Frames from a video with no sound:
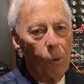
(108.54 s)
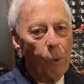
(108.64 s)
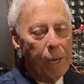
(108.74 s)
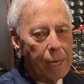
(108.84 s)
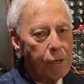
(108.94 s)

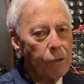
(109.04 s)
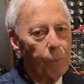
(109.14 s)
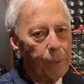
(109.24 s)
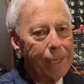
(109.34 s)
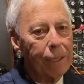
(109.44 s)
we need to
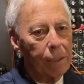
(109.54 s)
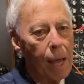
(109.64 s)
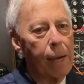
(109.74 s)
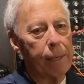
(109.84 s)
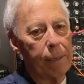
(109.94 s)

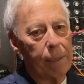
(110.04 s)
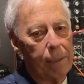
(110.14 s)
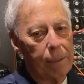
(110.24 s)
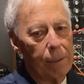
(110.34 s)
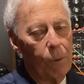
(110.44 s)
reclock it.
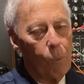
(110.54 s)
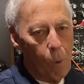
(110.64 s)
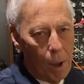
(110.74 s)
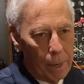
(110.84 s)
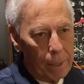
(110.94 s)

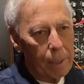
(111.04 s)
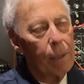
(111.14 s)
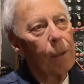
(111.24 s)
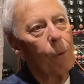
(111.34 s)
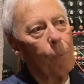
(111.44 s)
Why?
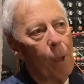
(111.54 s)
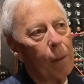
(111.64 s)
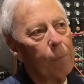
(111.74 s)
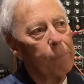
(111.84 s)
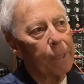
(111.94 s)

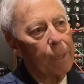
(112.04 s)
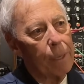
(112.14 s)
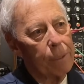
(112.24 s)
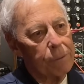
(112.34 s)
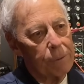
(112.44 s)
Well,
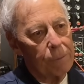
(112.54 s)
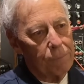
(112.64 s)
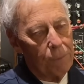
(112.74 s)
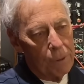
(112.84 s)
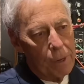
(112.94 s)
because
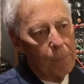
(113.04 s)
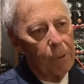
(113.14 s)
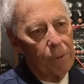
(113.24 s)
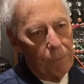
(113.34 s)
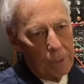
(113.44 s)
for a
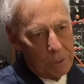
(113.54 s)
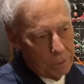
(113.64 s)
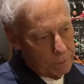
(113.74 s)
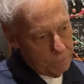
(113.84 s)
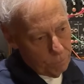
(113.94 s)
number of
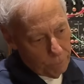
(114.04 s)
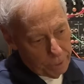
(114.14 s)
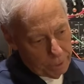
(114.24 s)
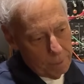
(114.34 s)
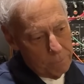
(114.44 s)
reasons, when
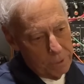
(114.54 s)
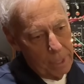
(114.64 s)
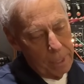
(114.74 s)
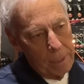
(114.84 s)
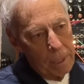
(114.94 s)
it comes
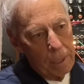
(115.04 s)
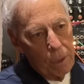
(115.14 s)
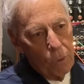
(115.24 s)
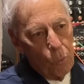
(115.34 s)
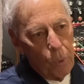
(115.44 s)
in,
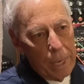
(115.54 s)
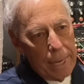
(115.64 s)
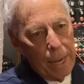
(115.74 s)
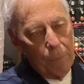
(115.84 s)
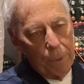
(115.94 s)
we
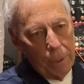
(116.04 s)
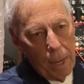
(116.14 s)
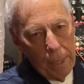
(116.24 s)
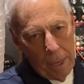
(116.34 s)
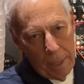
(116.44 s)
can't
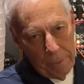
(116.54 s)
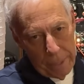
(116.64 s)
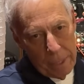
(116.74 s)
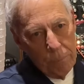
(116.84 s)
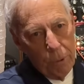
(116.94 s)
rely on the
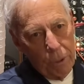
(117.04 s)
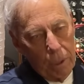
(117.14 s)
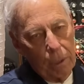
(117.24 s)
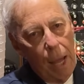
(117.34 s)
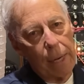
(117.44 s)
input
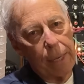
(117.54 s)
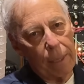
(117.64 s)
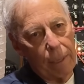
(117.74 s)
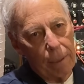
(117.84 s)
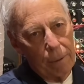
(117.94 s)

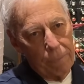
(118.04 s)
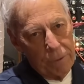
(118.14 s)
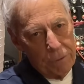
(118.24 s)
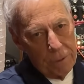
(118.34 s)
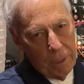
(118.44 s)
clocking of
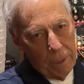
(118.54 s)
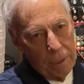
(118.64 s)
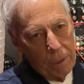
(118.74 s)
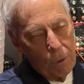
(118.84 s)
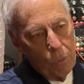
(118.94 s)
this thing
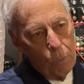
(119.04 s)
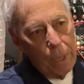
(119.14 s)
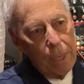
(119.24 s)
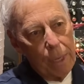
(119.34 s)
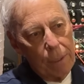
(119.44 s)

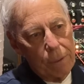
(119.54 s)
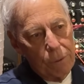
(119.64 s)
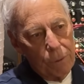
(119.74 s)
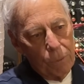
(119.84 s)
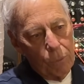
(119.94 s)
we need
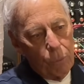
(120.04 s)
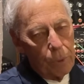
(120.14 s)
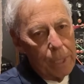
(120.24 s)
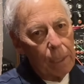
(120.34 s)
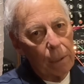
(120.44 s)
to
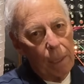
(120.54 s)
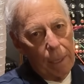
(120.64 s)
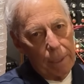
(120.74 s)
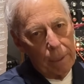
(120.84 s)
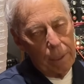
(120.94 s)
reclock it